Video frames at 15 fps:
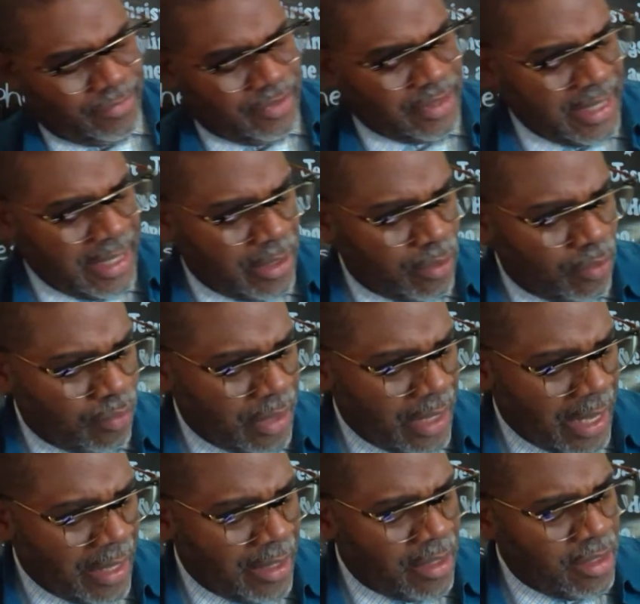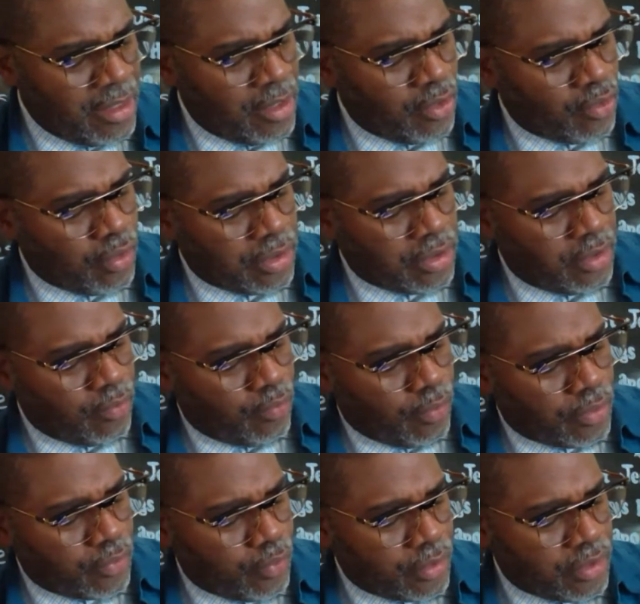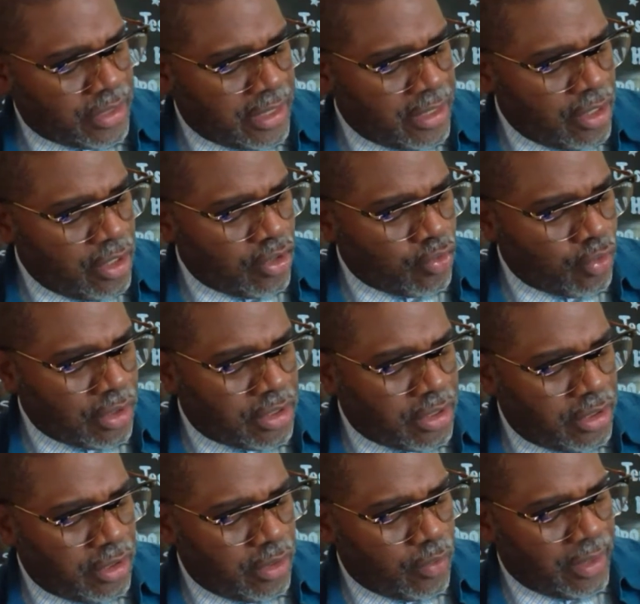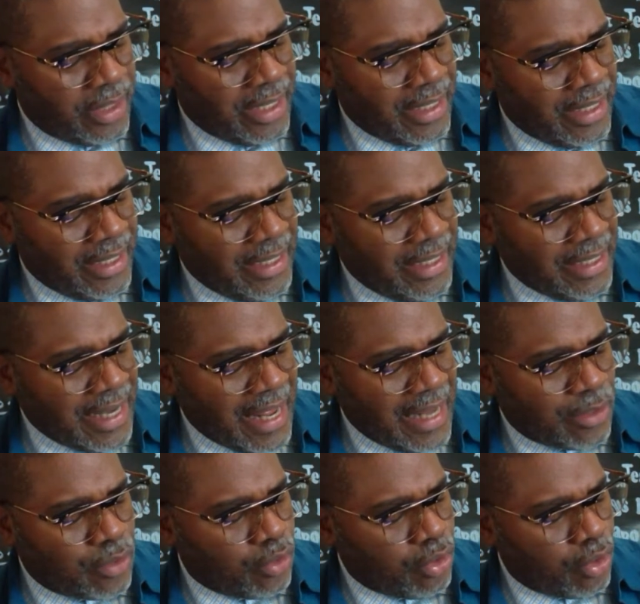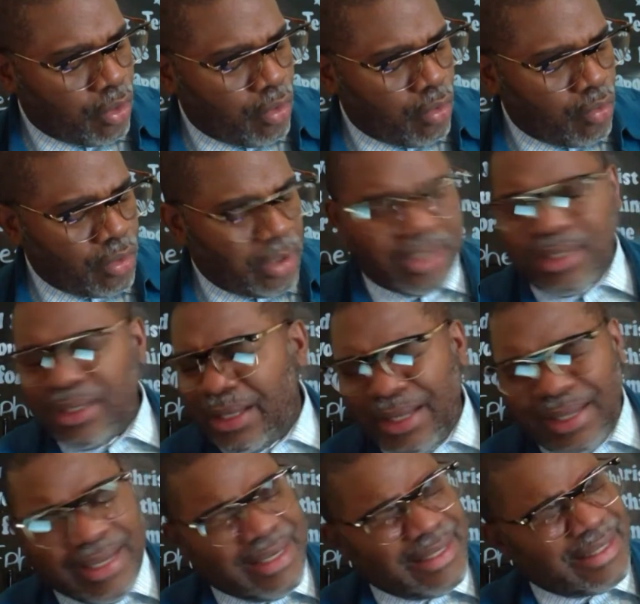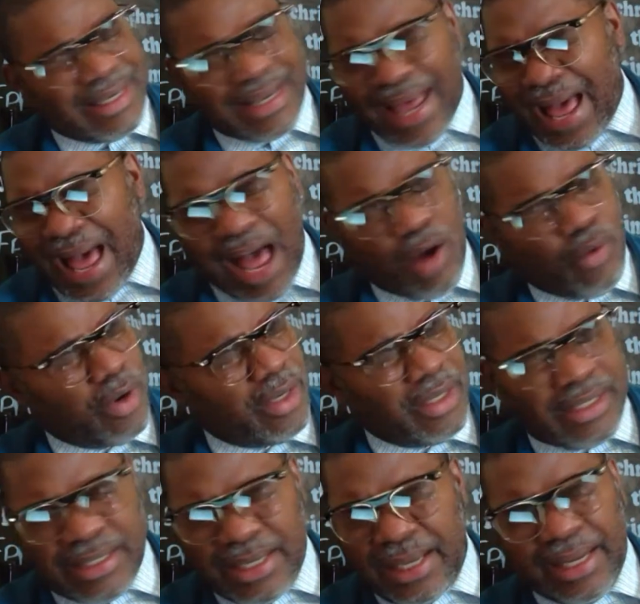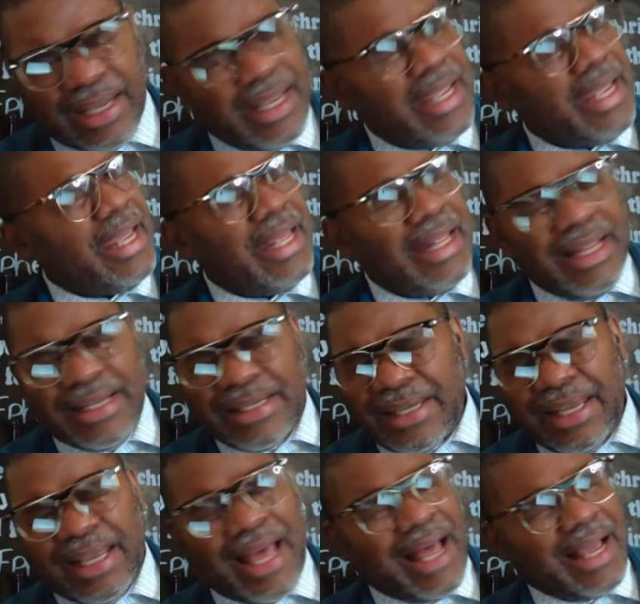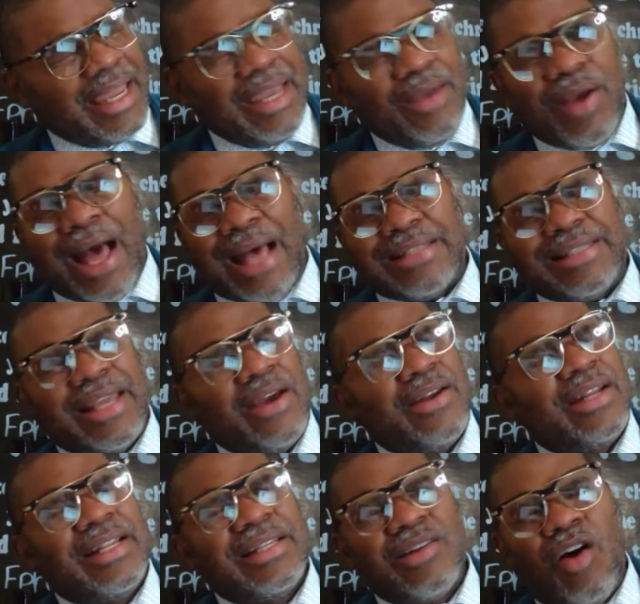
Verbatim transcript: Stand on God. Trust what Scripture trust in the Lord and lean not to your own. Listen, not our understanding. Listen, I keep I started this